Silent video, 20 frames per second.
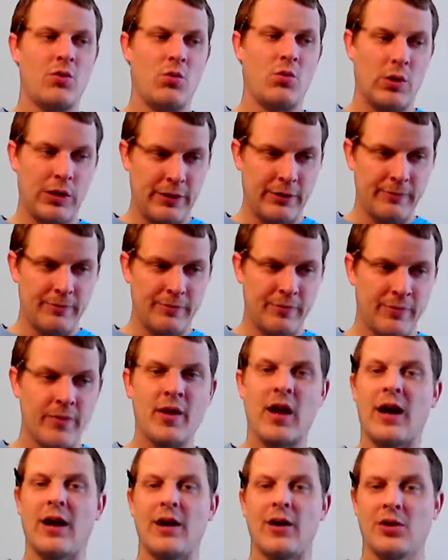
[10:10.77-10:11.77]
Well,
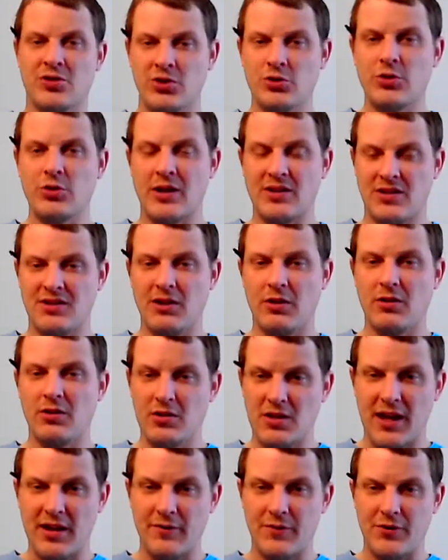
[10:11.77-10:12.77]
I also tried to tell a
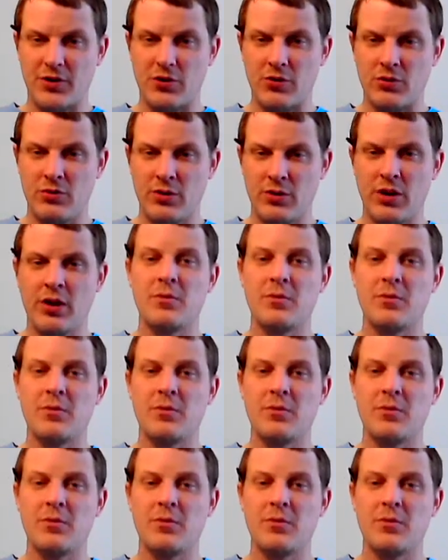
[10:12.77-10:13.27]
lot of you